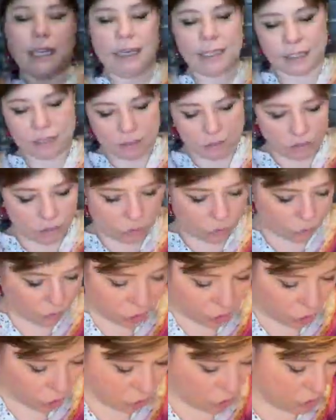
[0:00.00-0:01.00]
let's
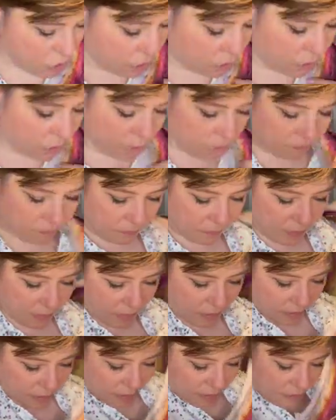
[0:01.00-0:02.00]
switch shawls.
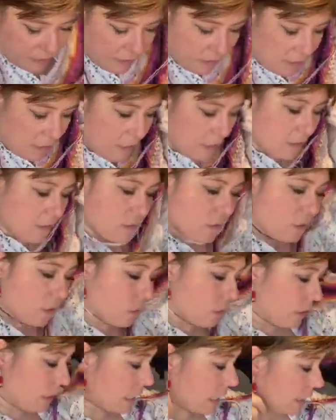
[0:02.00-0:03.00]

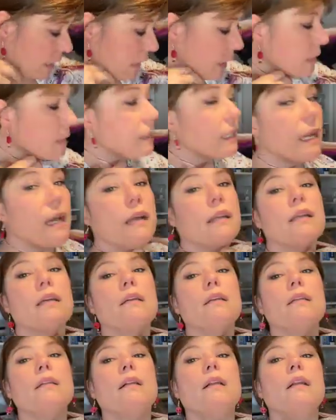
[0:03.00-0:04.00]
So, like I said,
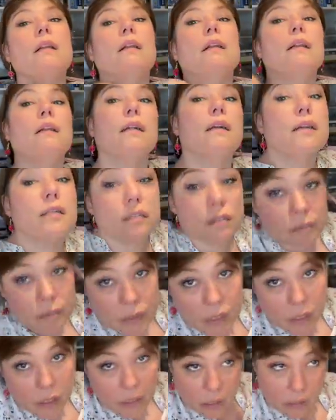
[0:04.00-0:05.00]
I'm caught